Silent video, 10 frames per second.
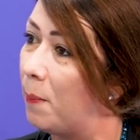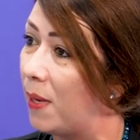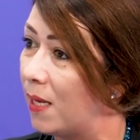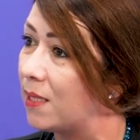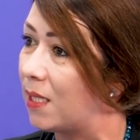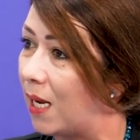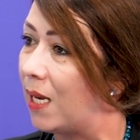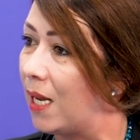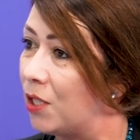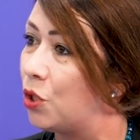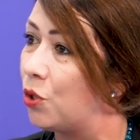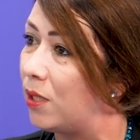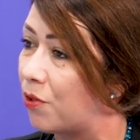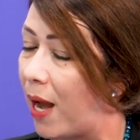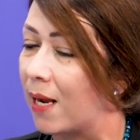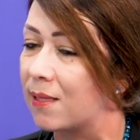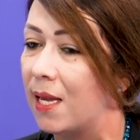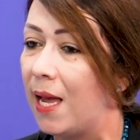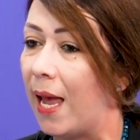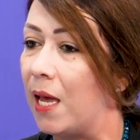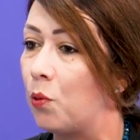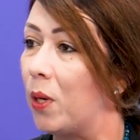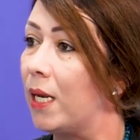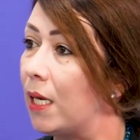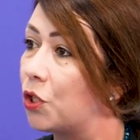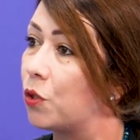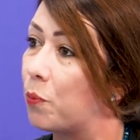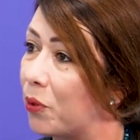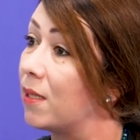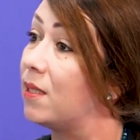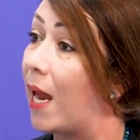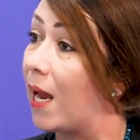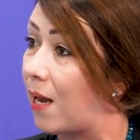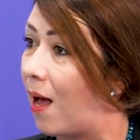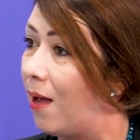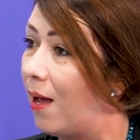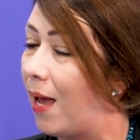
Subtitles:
built into the rigs. And we need to bring data.